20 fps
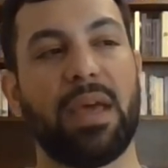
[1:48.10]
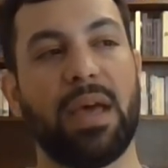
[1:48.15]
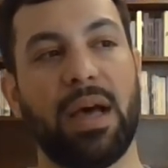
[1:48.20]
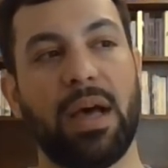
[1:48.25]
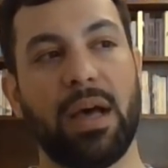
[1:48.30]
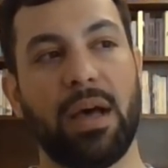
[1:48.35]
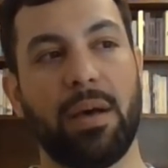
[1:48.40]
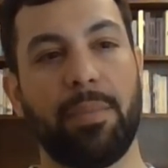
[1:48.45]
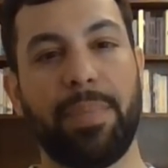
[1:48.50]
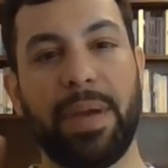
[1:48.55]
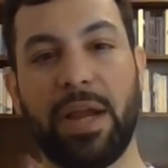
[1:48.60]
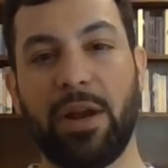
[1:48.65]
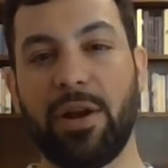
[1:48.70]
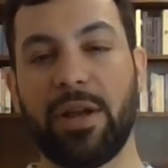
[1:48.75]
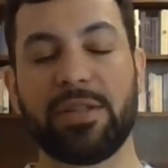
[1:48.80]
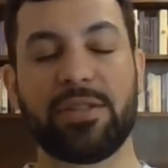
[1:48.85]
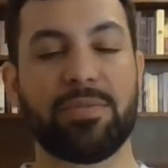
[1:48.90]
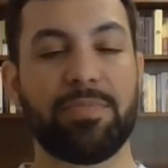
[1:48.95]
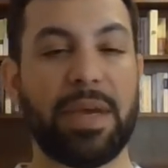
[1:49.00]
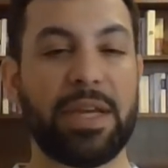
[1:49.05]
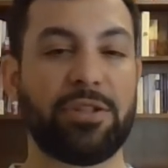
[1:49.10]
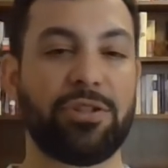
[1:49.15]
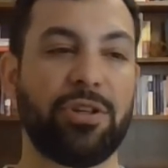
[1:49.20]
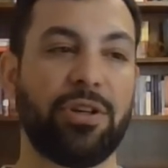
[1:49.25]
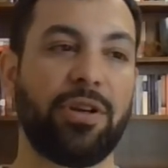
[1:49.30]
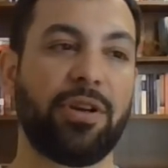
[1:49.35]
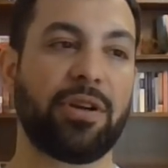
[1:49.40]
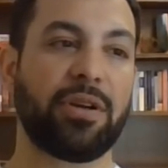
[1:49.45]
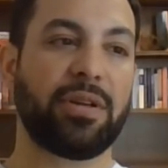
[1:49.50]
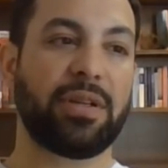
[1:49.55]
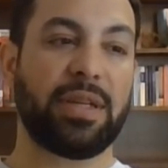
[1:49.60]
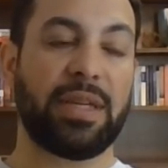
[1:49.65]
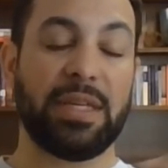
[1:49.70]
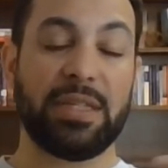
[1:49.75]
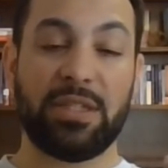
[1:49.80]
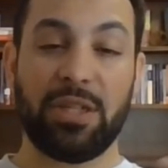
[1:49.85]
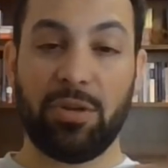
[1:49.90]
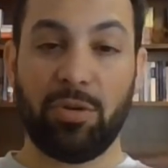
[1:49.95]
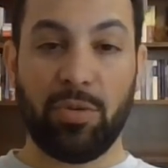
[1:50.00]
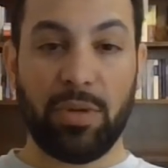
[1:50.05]
Parents, make sure you're
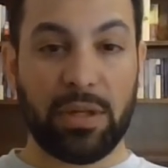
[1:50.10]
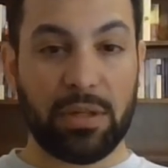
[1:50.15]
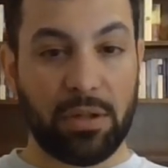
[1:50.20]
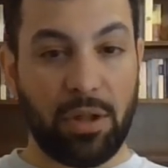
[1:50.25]
continuing to